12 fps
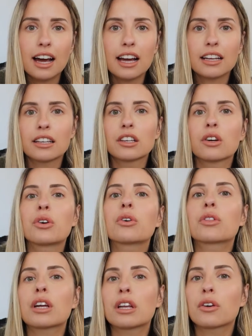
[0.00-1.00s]
I
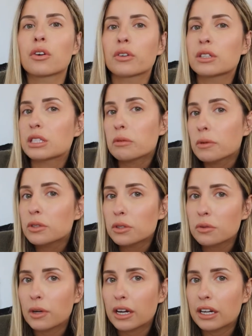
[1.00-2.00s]
know that you're only supposed
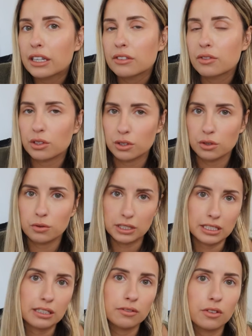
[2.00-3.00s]
to wear it for
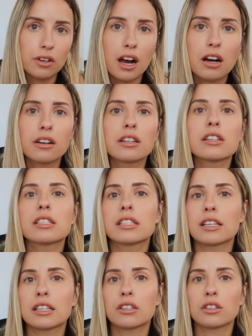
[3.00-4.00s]
24 hours
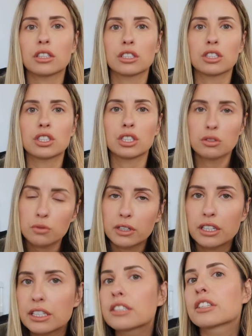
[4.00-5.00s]
and then you can just
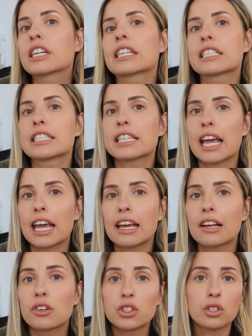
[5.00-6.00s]
wear it during the day.
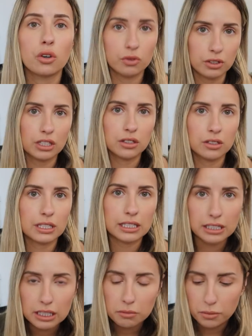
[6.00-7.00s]
You don't need to
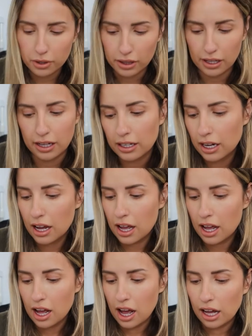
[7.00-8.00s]
sleep with it.
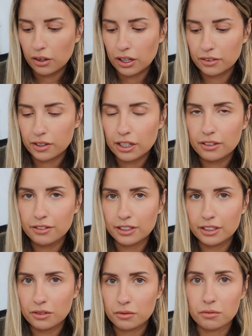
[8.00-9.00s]
However, I
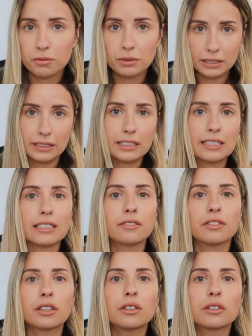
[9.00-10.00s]
find it really
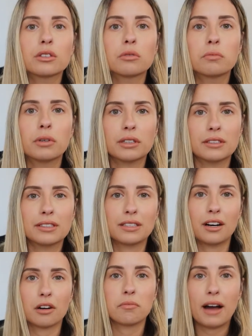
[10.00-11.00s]
difficult to put the
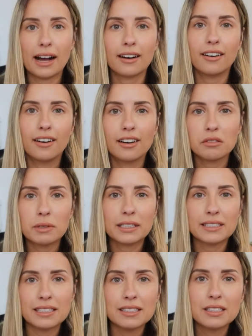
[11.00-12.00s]
sock back on
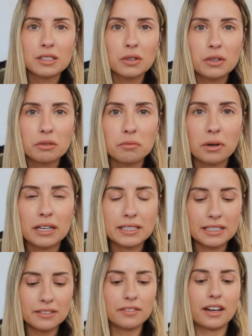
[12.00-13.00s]
because it's so
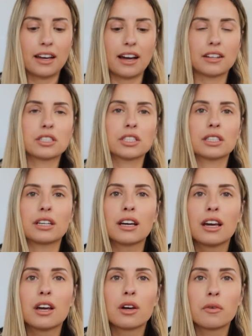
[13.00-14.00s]
compressive. I actually
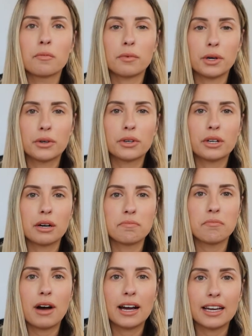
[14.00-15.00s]
broke
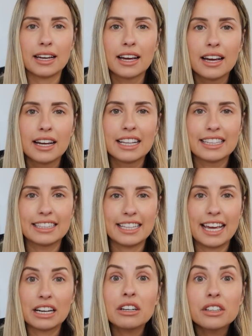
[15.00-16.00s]
my
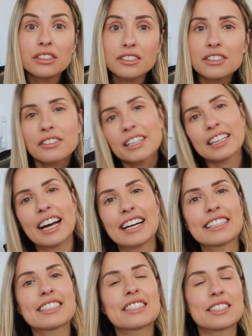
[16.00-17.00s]
nail doing
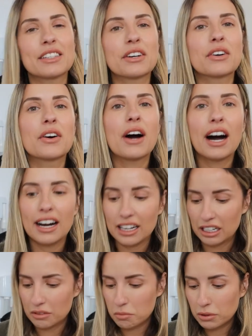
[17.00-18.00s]
that, so
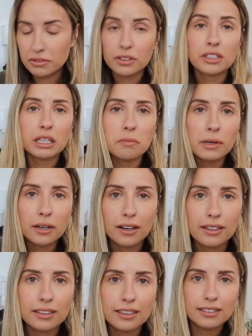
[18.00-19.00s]
I prefer to keep it
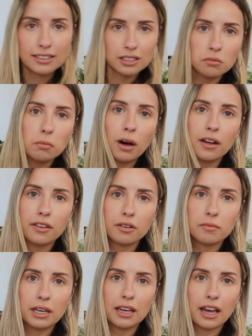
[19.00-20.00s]
on. It doesn't
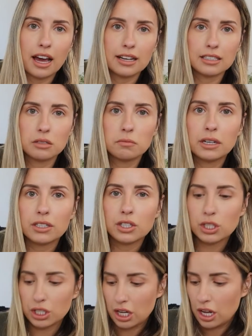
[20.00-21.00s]
bother me as
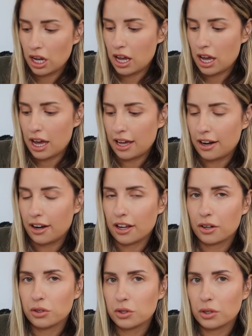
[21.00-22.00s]
much. And I
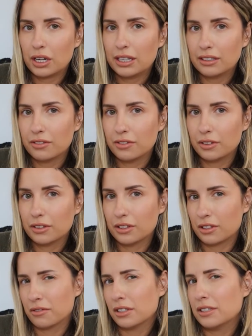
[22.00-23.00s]
also kind of feel
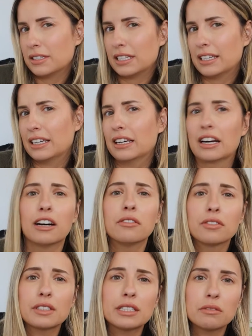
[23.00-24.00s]
nervous taking it
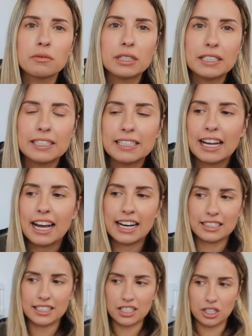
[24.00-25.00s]
off for some reason. I
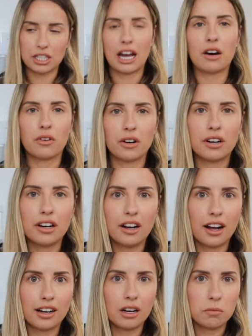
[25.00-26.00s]
had to shower
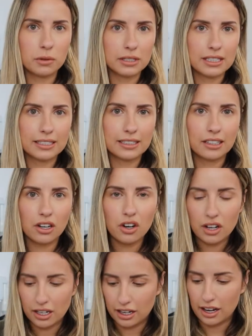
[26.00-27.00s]
a couple days
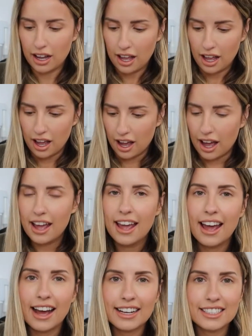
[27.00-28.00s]
ago and
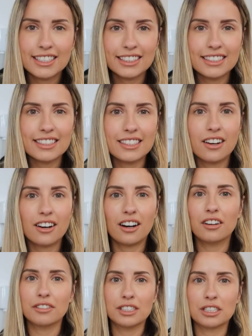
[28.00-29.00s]
I took the sock
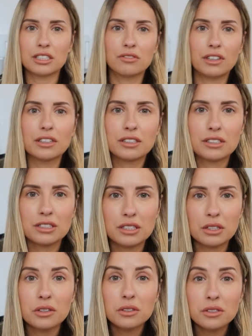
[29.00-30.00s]
off and it just felt
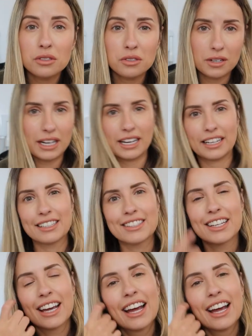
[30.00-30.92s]
so strange.